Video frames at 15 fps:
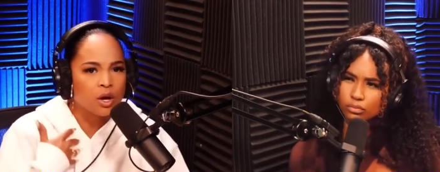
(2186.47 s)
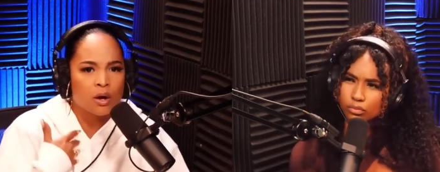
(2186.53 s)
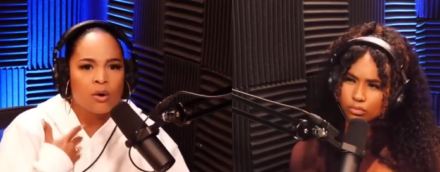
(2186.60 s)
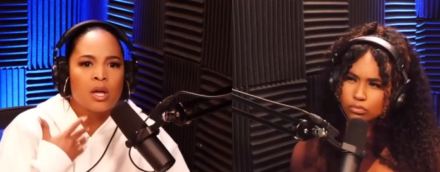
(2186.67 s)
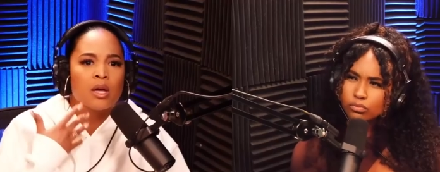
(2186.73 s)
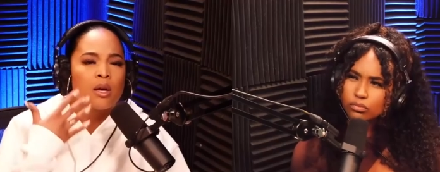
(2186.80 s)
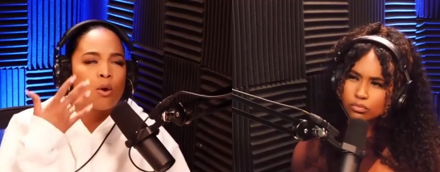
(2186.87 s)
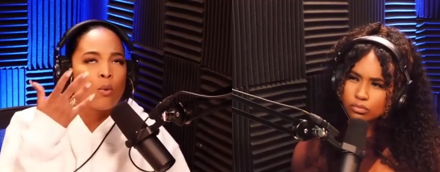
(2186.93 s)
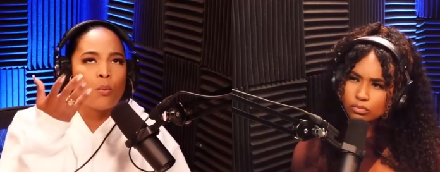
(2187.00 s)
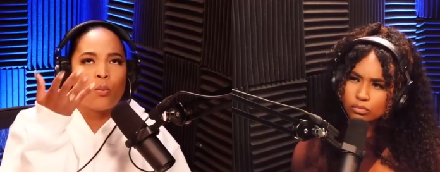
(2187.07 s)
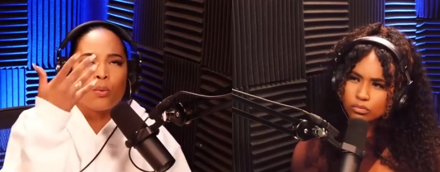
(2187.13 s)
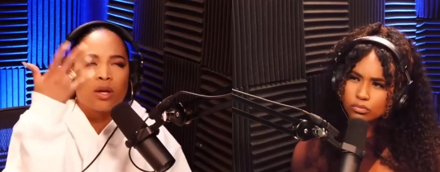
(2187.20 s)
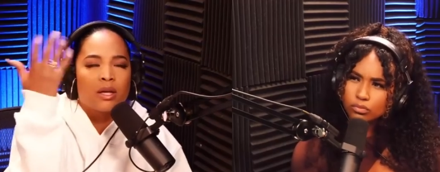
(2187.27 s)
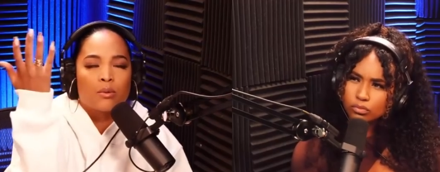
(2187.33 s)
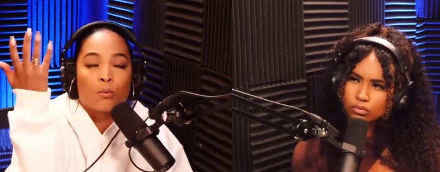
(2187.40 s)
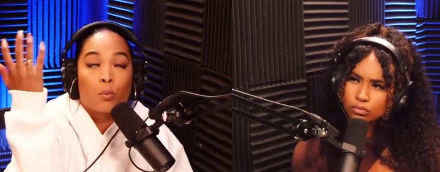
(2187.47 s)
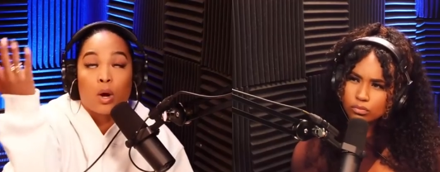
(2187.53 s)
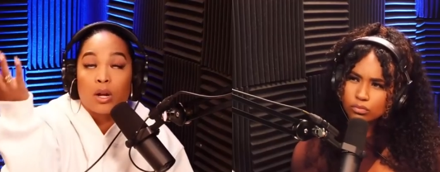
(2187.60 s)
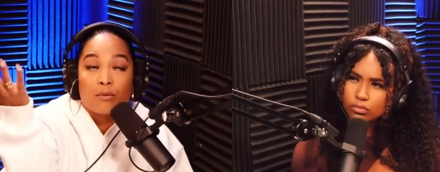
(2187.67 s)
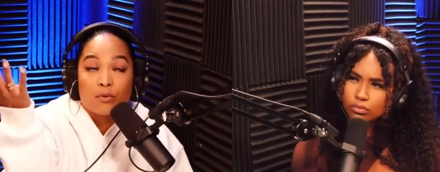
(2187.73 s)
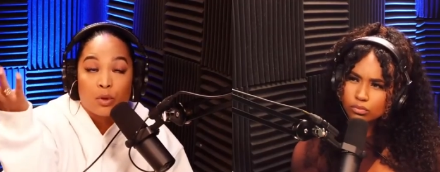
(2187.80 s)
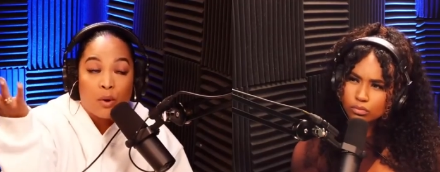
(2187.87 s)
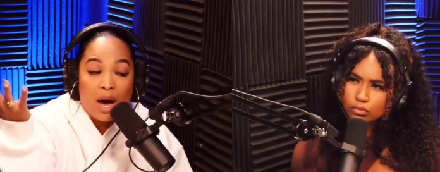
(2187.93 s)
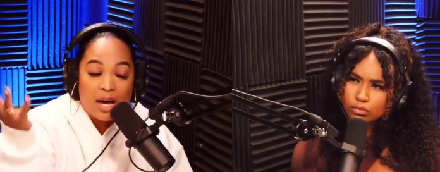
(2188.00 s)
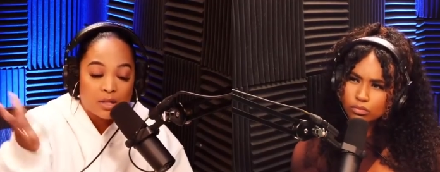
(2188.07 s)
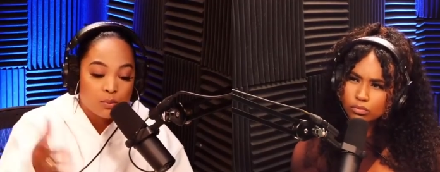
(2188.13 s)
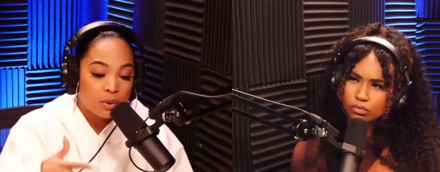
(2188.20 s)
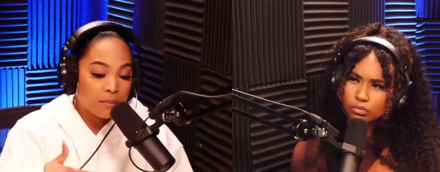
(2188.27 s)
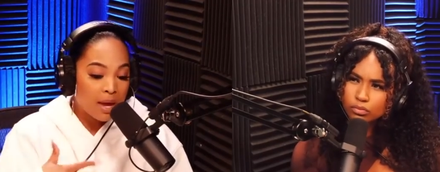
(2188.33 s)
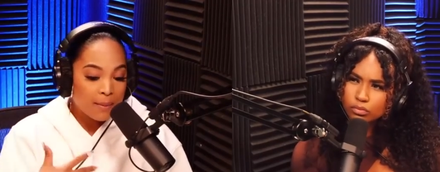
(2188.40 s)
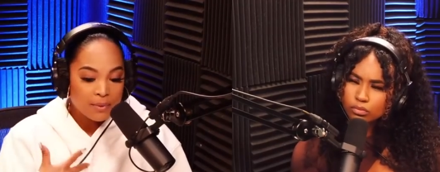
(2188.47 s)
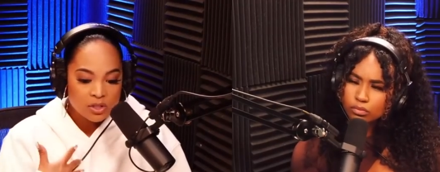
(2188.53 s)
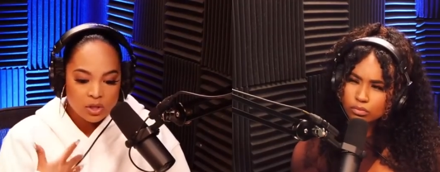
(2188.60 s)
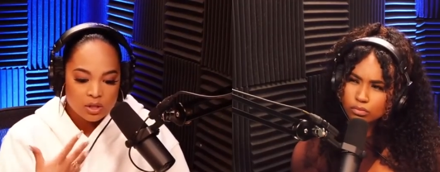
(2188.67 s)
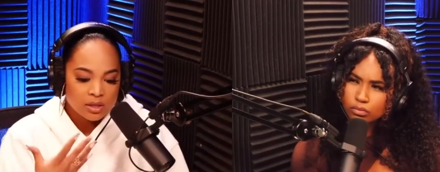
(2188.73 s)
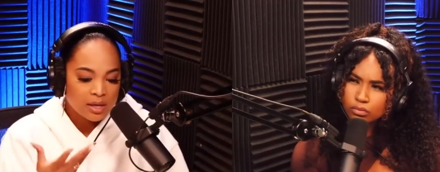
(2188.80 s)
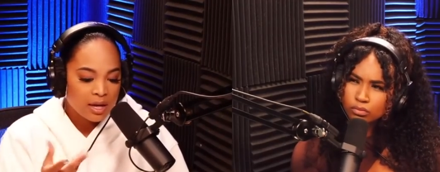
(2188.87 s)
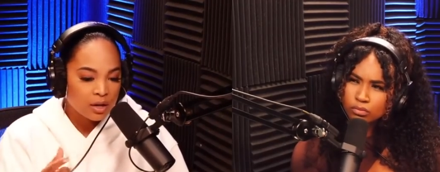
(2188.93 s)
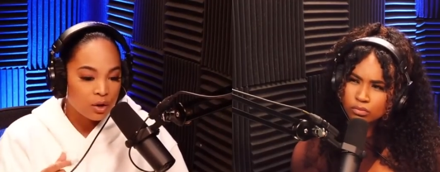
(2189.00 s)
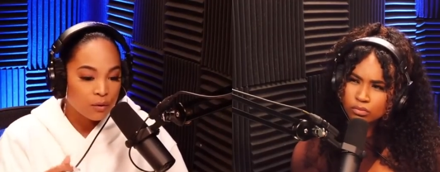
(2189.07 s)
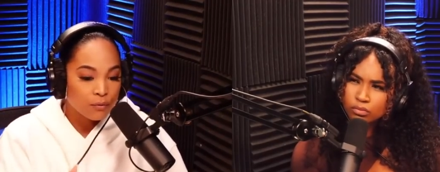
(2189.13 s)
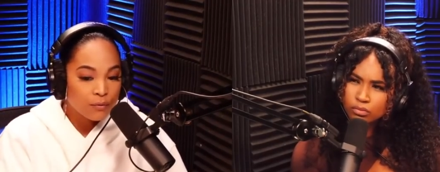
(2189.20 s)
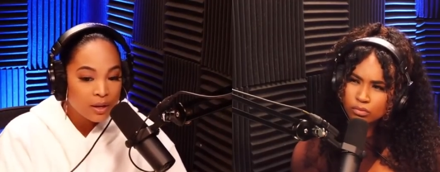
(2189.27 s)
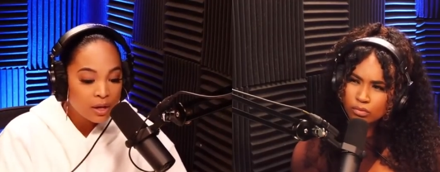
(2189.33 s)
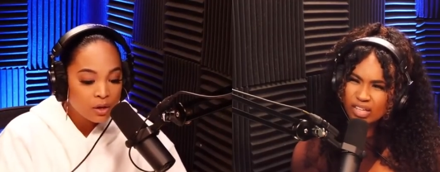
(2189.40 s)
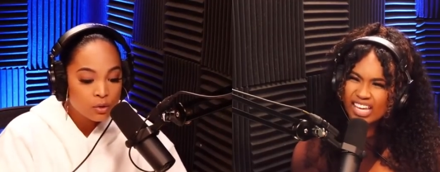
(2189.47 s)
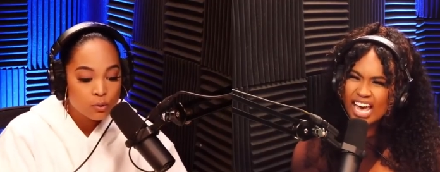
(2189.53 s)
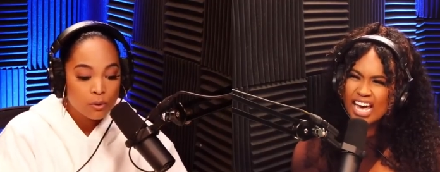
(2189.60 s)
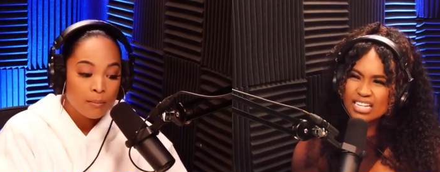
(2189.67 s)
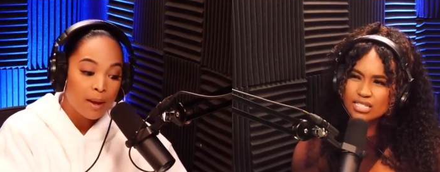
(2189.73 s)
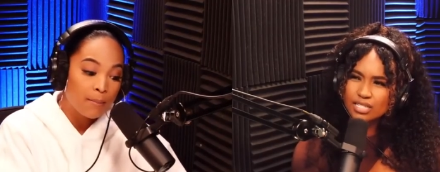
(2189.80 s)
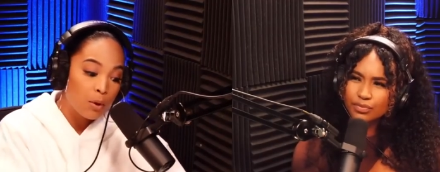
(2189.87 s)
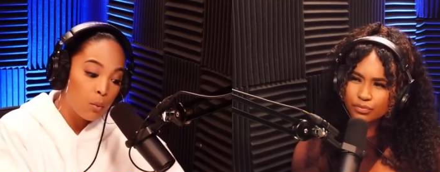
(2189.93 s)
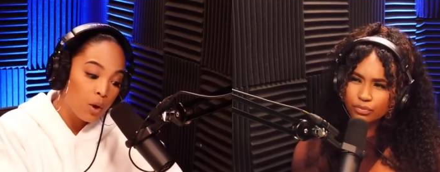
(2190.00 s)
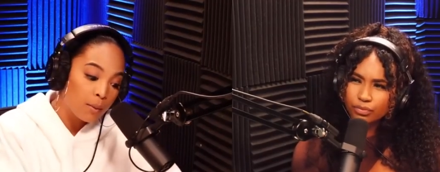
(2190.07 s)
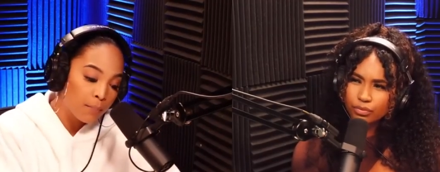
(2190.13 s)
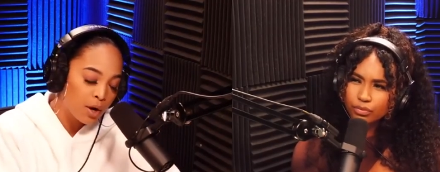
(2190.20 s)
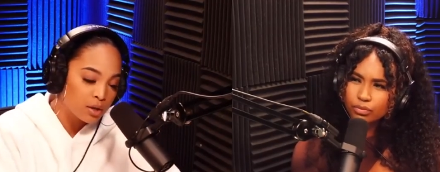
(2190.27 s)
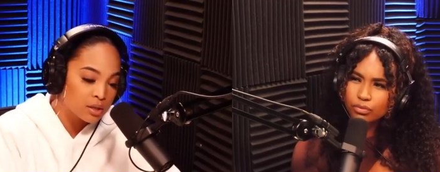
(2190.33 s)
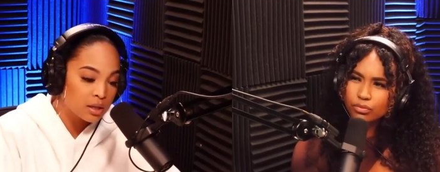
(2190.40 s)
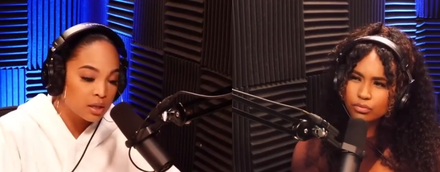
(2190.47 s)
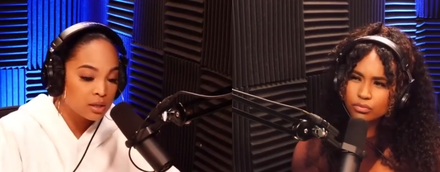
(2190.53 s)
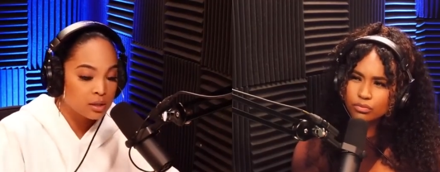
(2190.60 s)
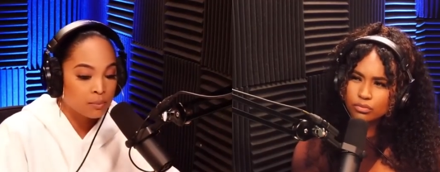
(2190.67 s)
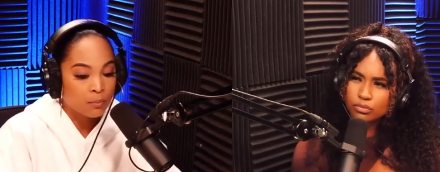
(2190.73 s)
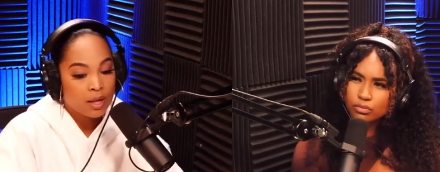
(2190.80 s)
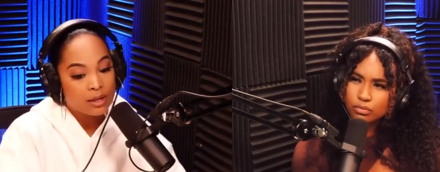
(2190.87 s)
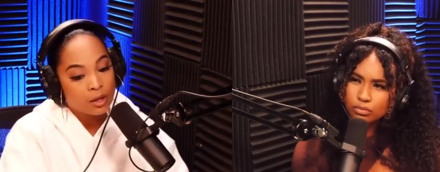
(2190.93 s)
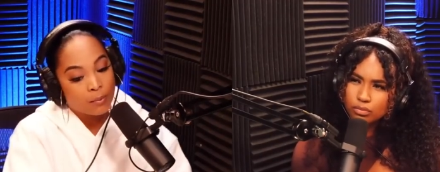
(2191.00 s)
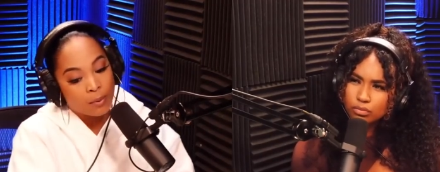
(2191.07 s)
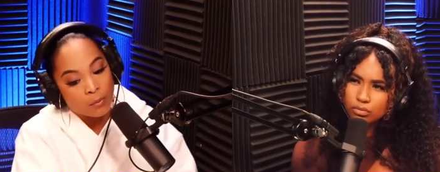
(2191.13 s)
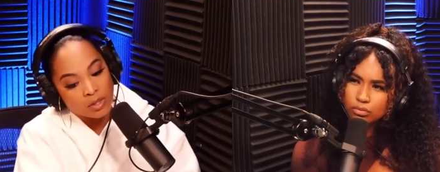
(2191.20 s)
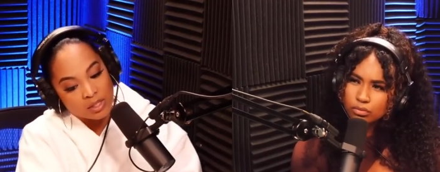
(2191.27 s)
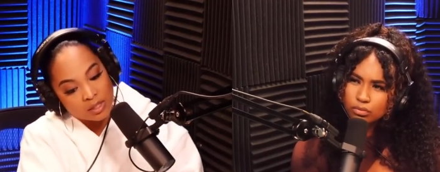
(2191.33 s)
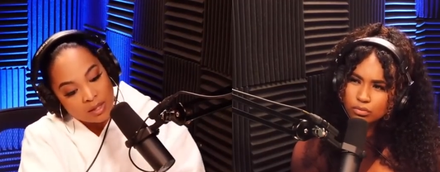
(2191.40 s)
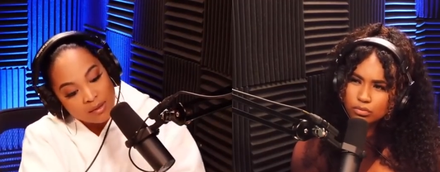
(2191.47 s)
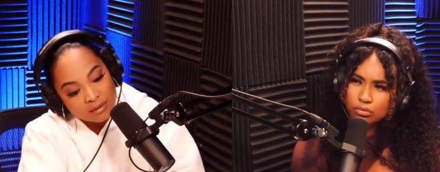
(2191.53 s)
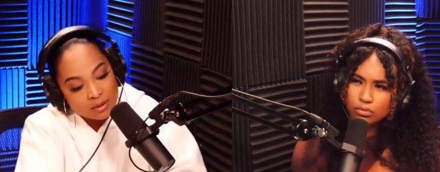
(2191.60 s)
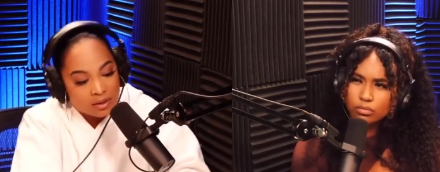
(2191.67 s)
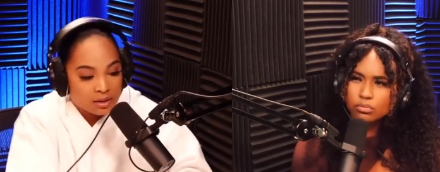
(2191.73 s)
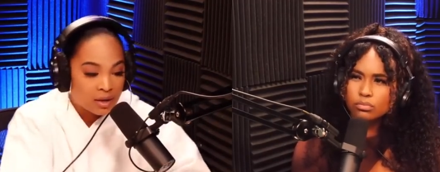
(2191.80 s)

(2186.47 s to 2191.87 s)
Speaker 1: know, we, one of you guys would maybe start to get in your field, yes. or maybe one person is a, a little bit more successful. You